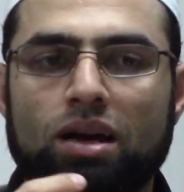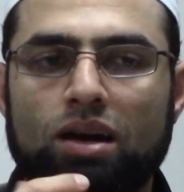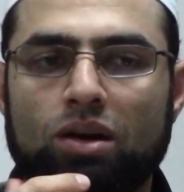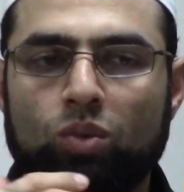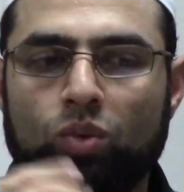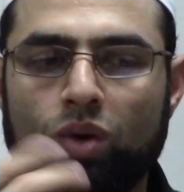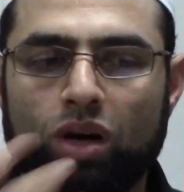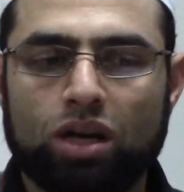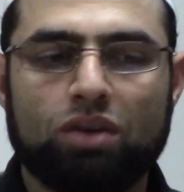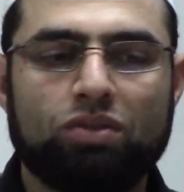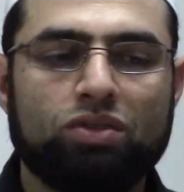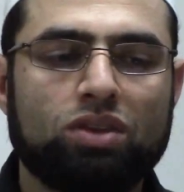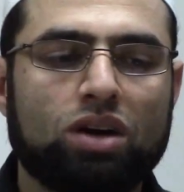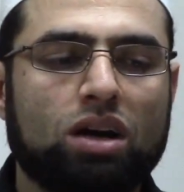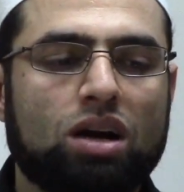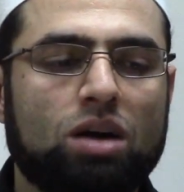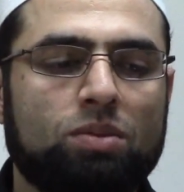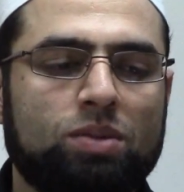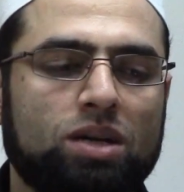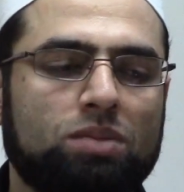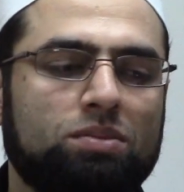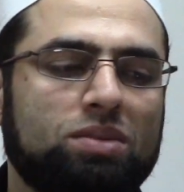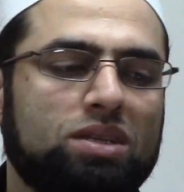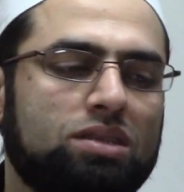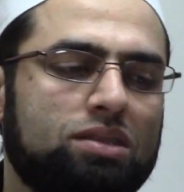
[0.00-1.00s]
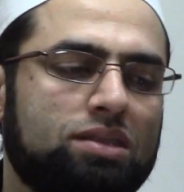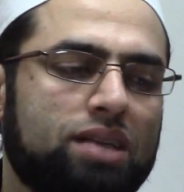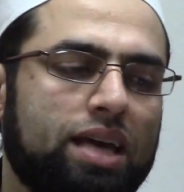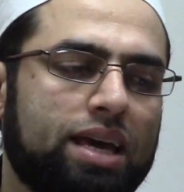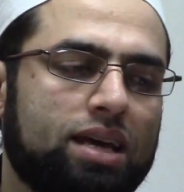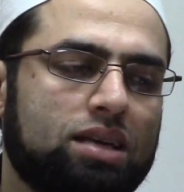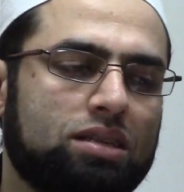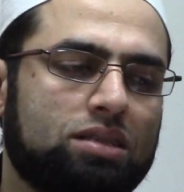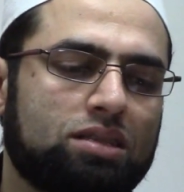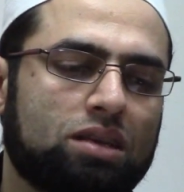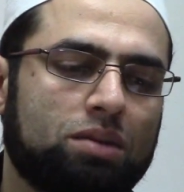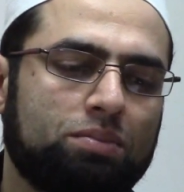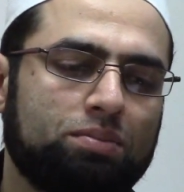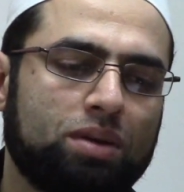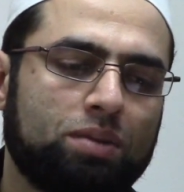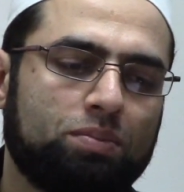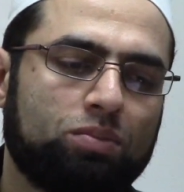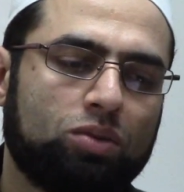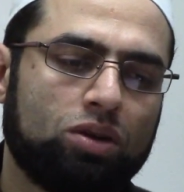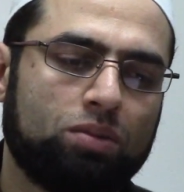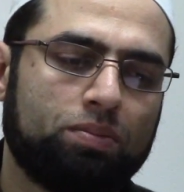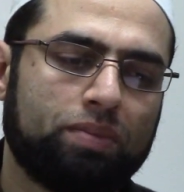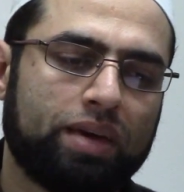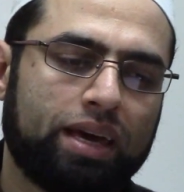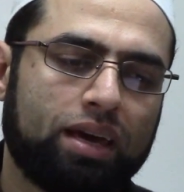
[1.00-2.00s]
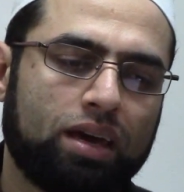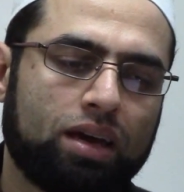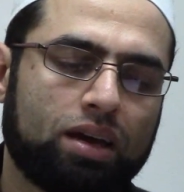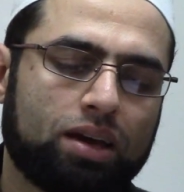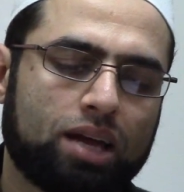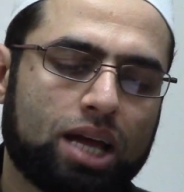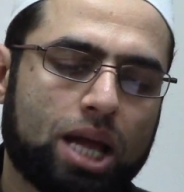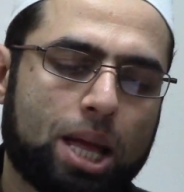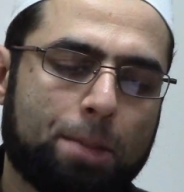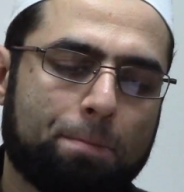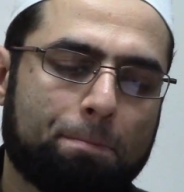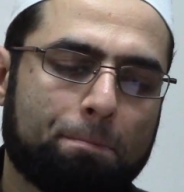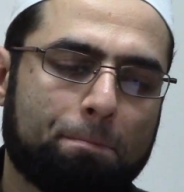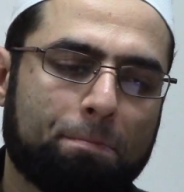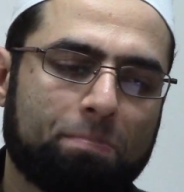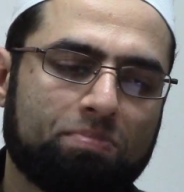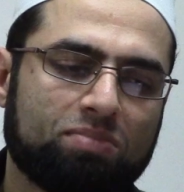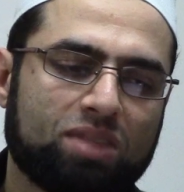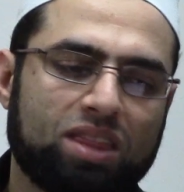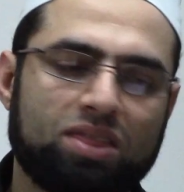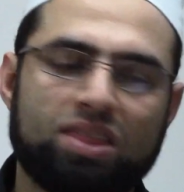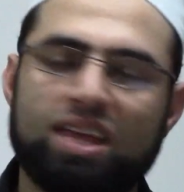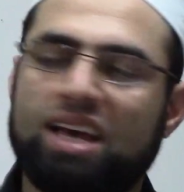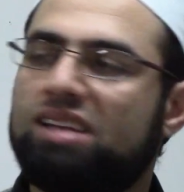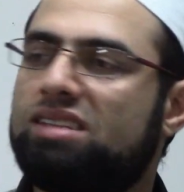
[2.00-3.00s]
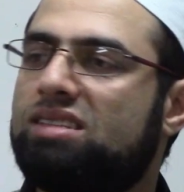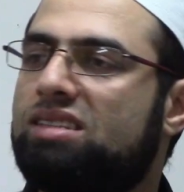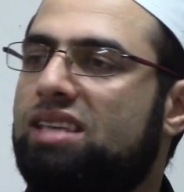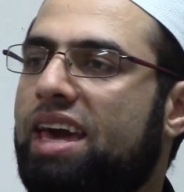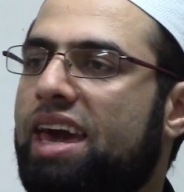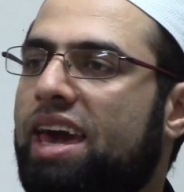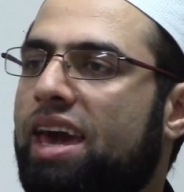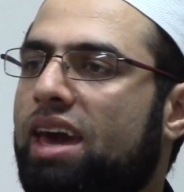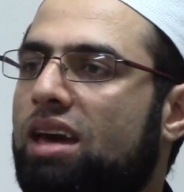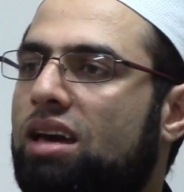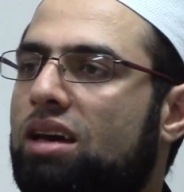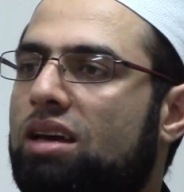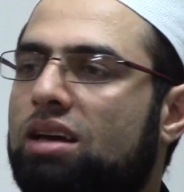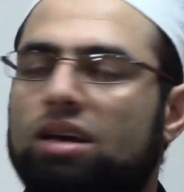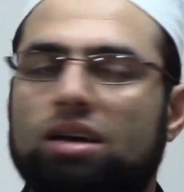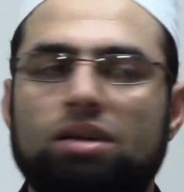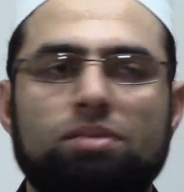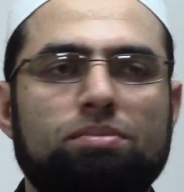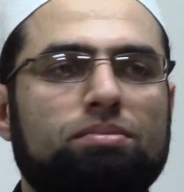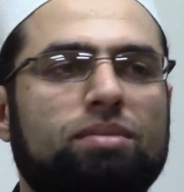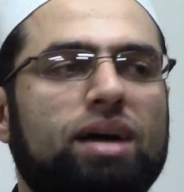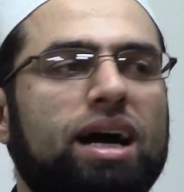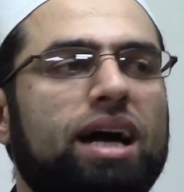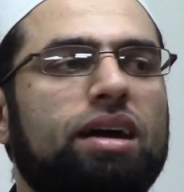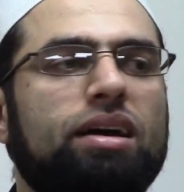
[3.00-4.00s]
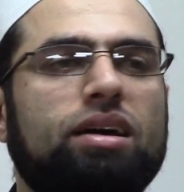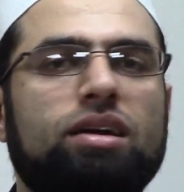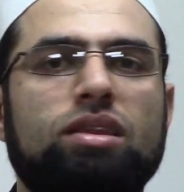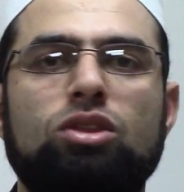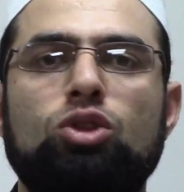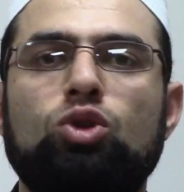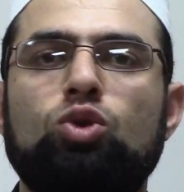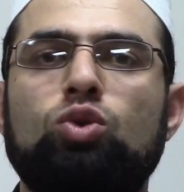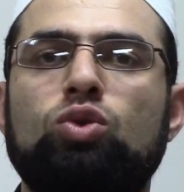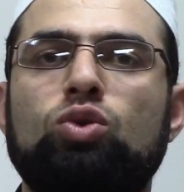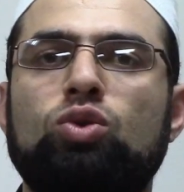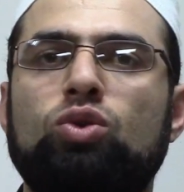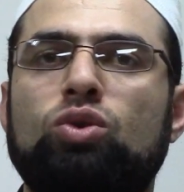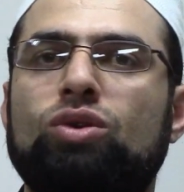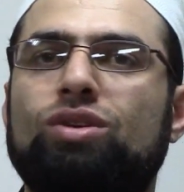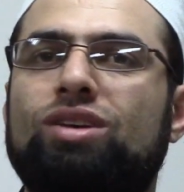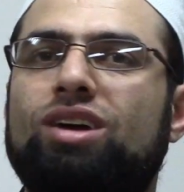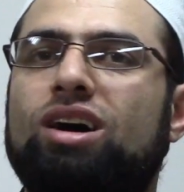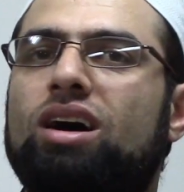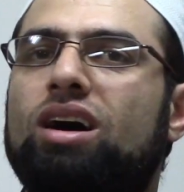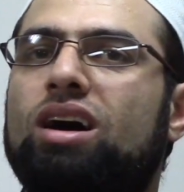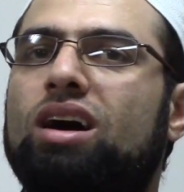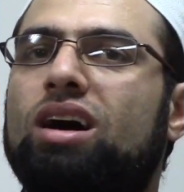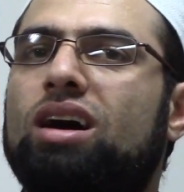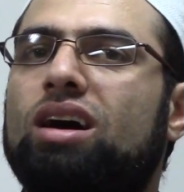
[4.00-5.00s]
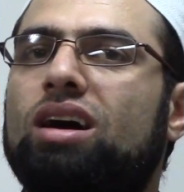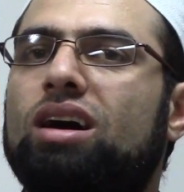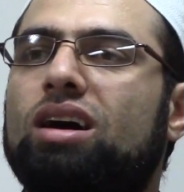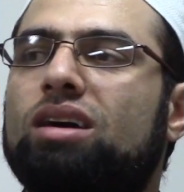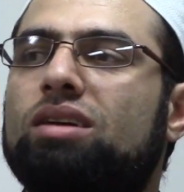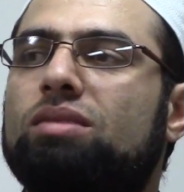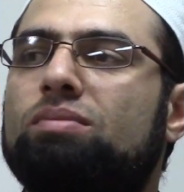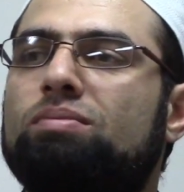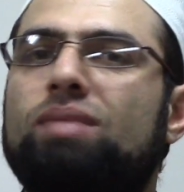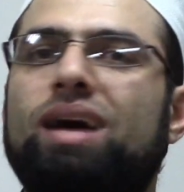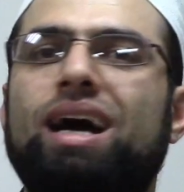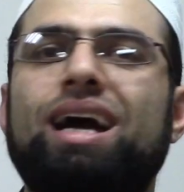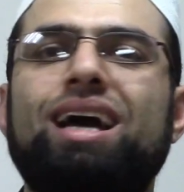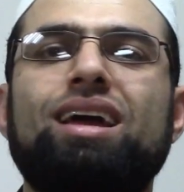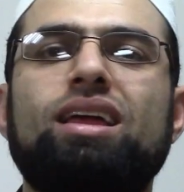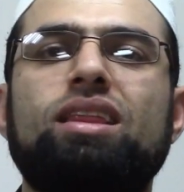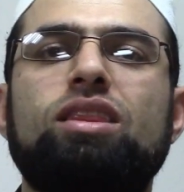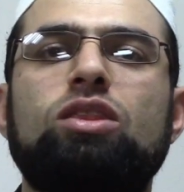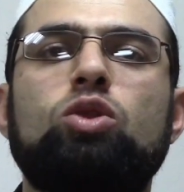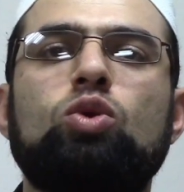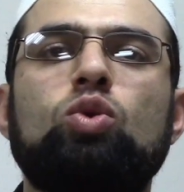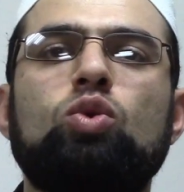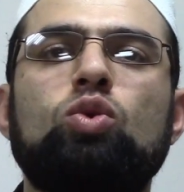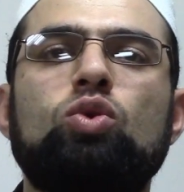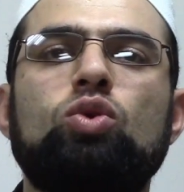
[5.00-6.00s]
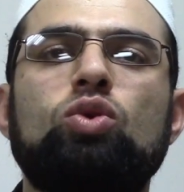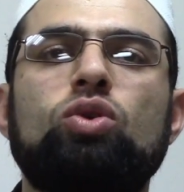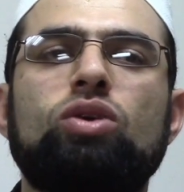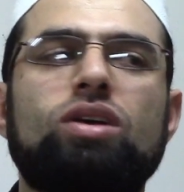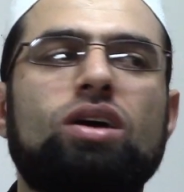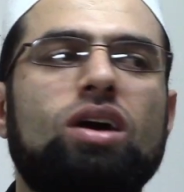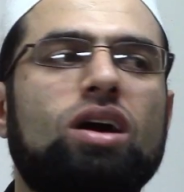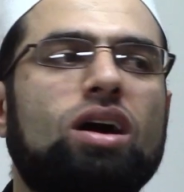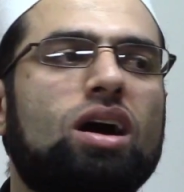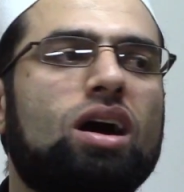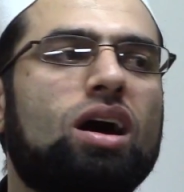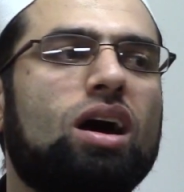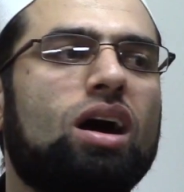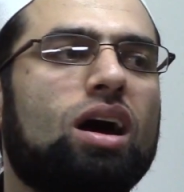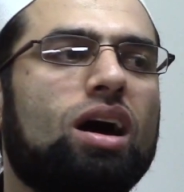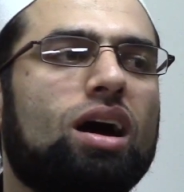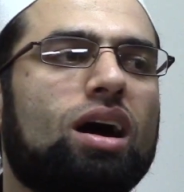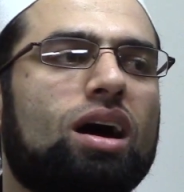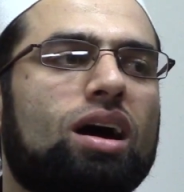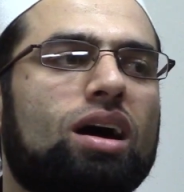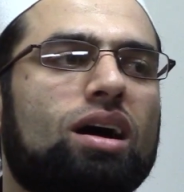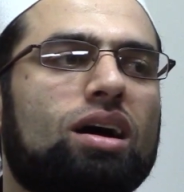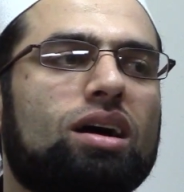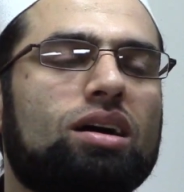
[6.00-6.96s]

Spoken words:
One of the common mistakes some people make, they say mahdura, mahdura.